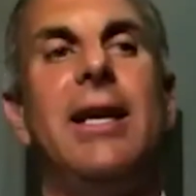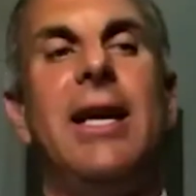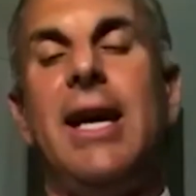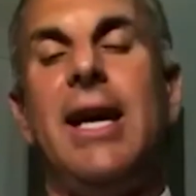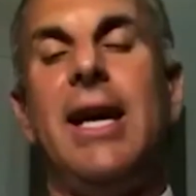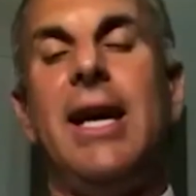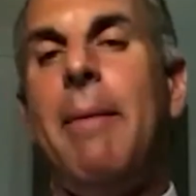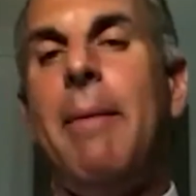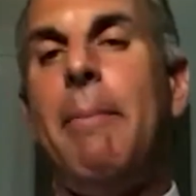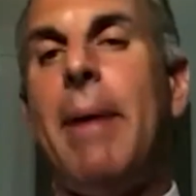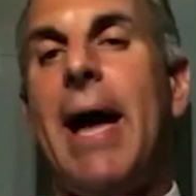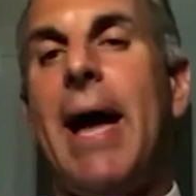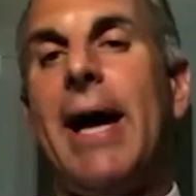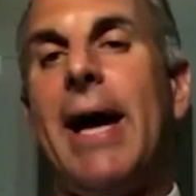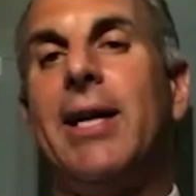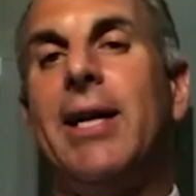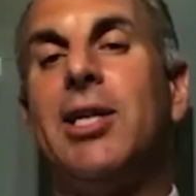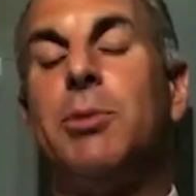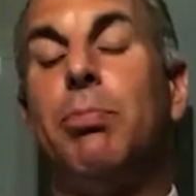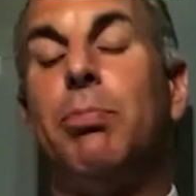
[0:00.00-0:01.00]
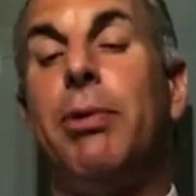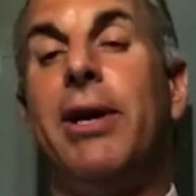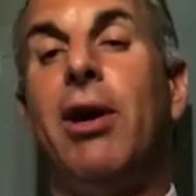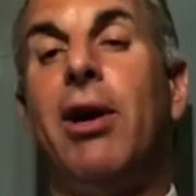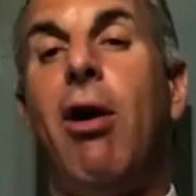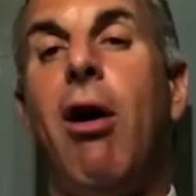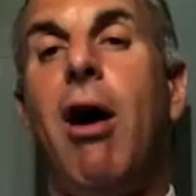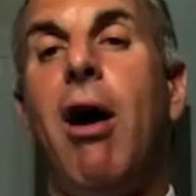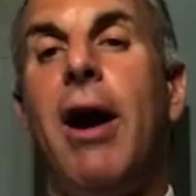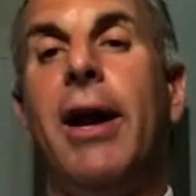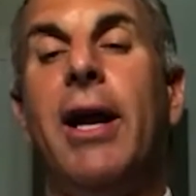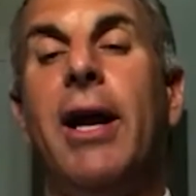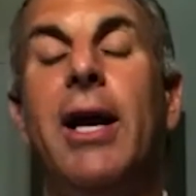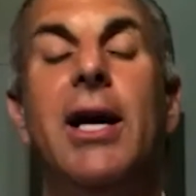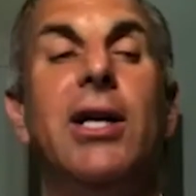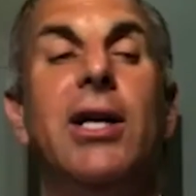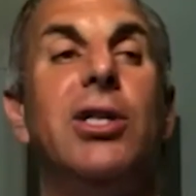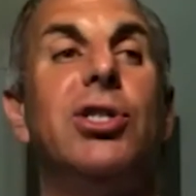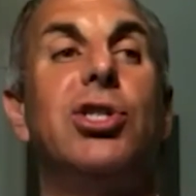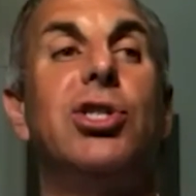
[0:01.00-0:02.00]
came back at us pretty hard
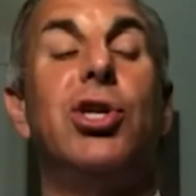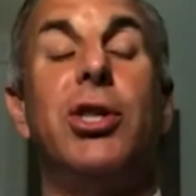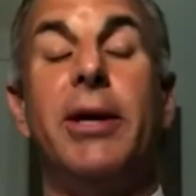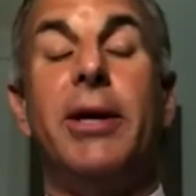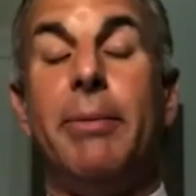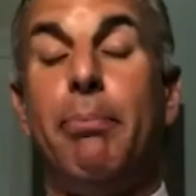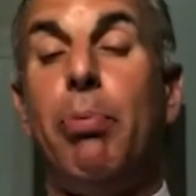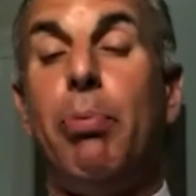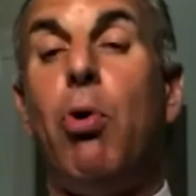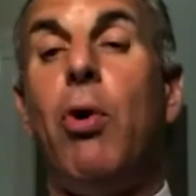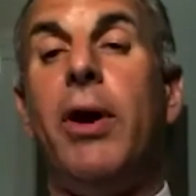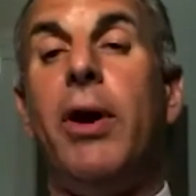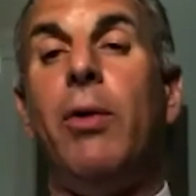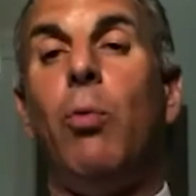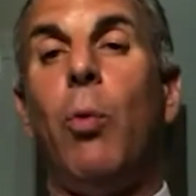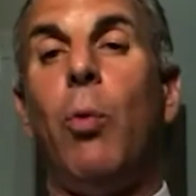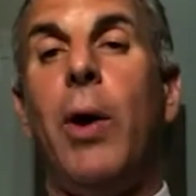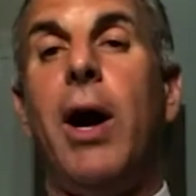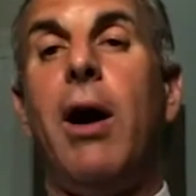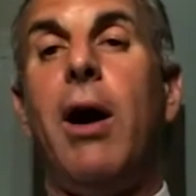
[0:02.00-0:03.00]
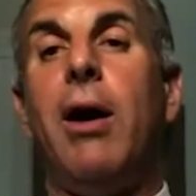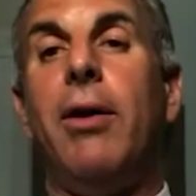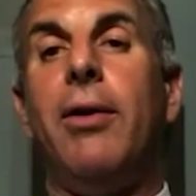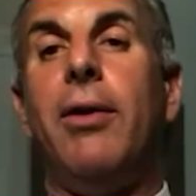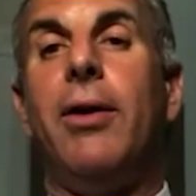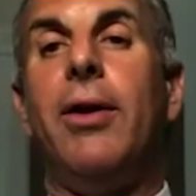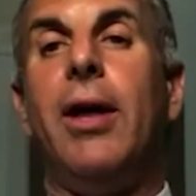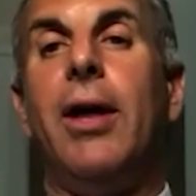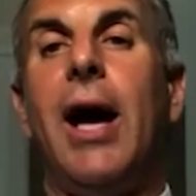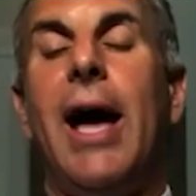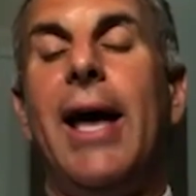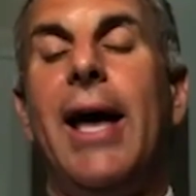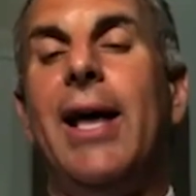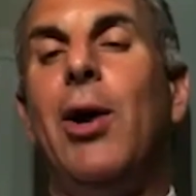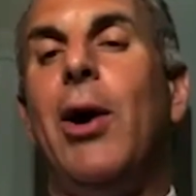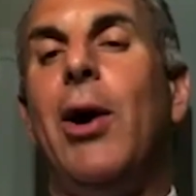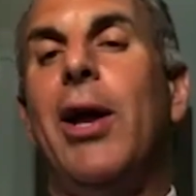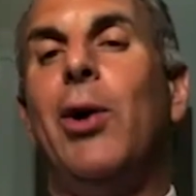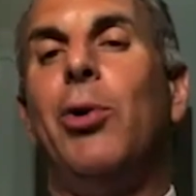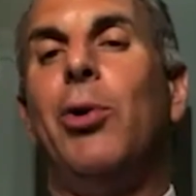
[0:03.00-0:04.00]
to the point where,
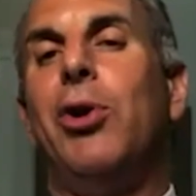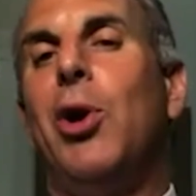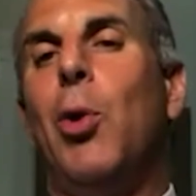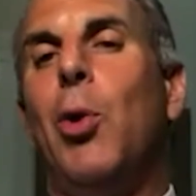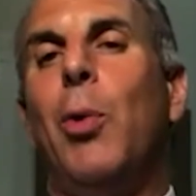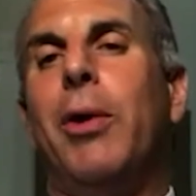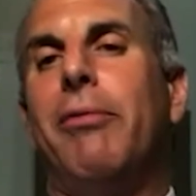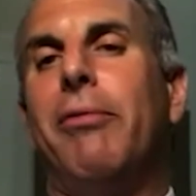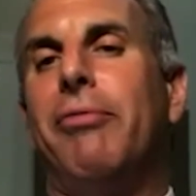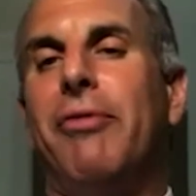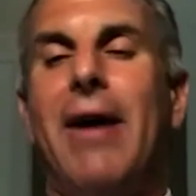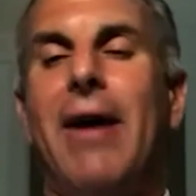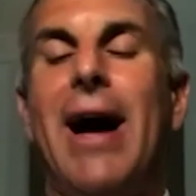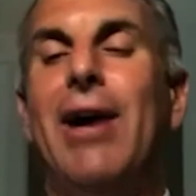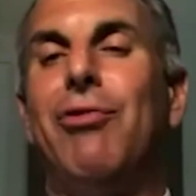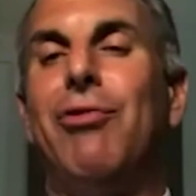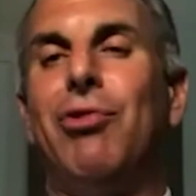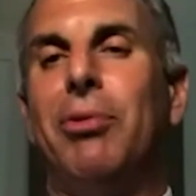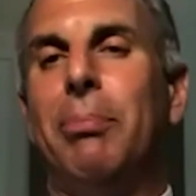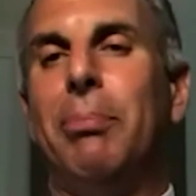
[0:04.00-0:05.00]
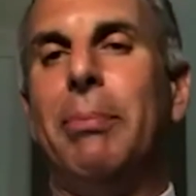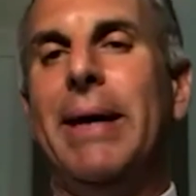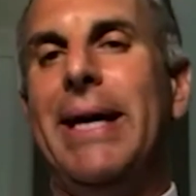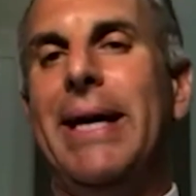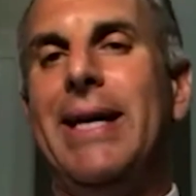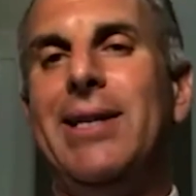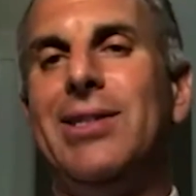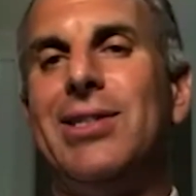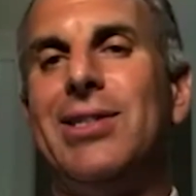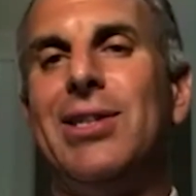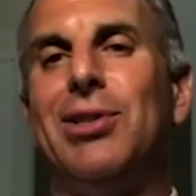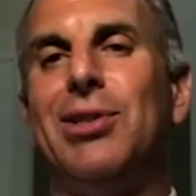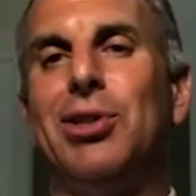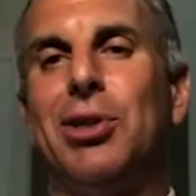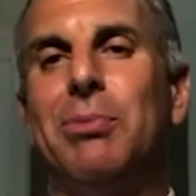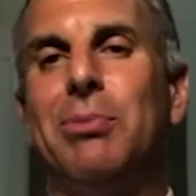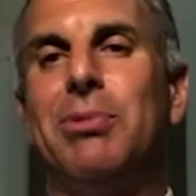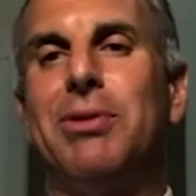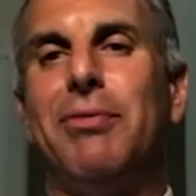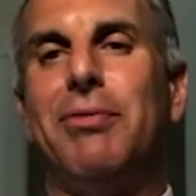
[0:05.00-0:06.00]
I don't know what viral means in
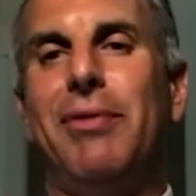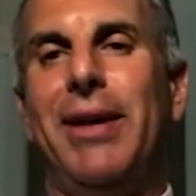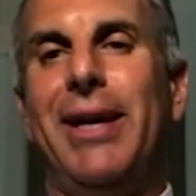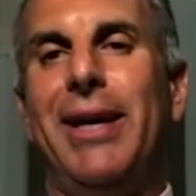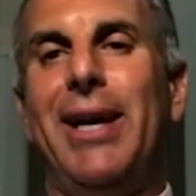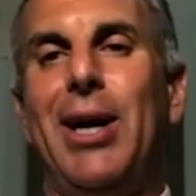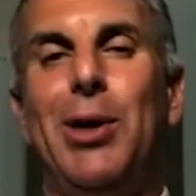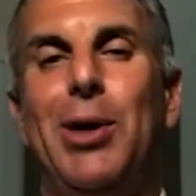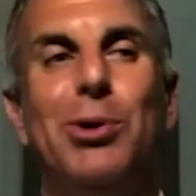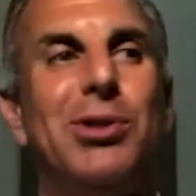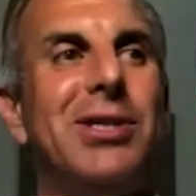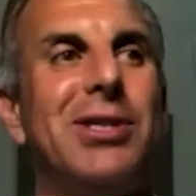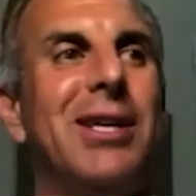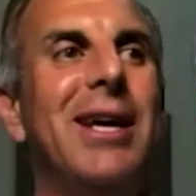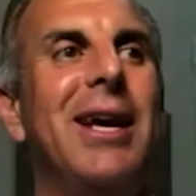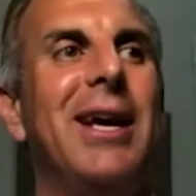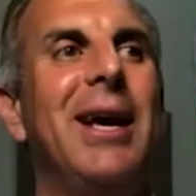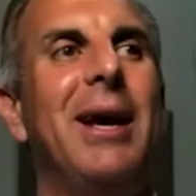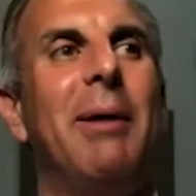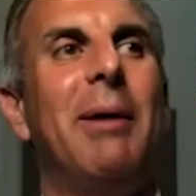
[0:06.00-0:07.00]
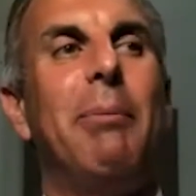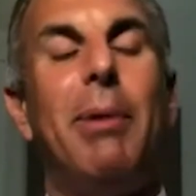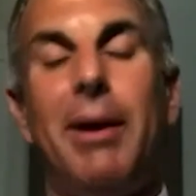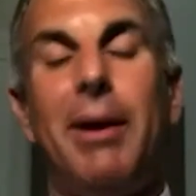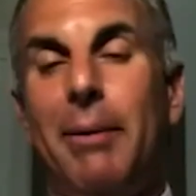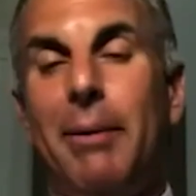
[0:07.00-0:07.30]
terms of videos, but